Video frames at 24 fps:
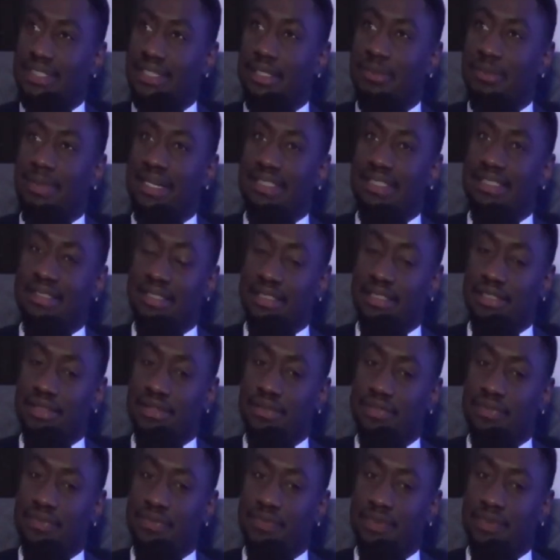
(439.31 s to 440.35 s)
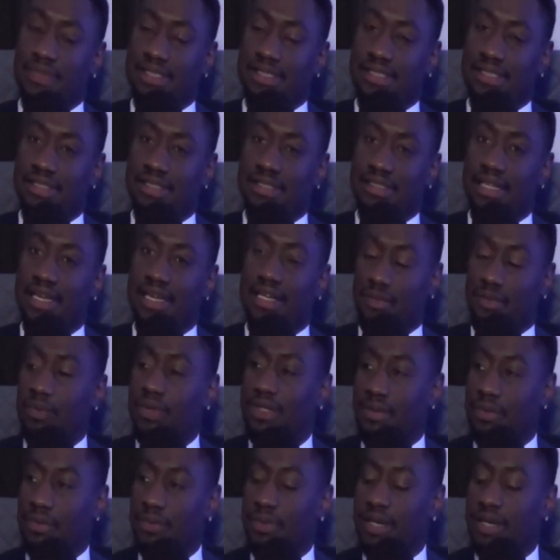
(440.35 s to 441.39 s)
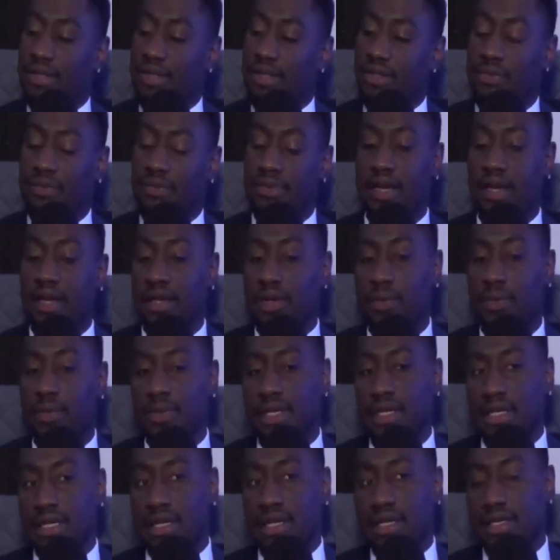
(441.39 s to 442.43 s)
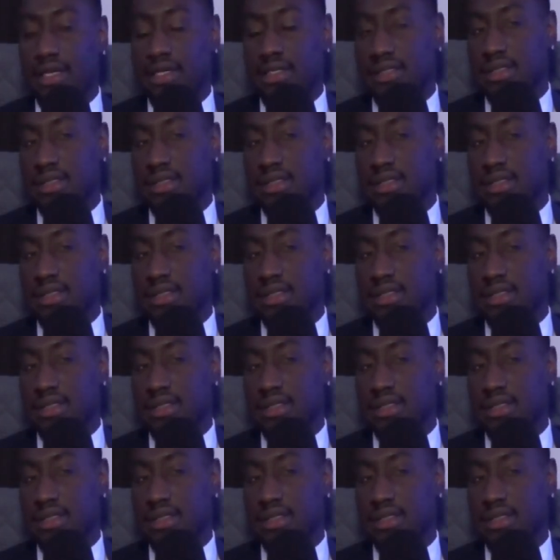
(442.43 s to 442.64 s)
myself, not what I know now, is,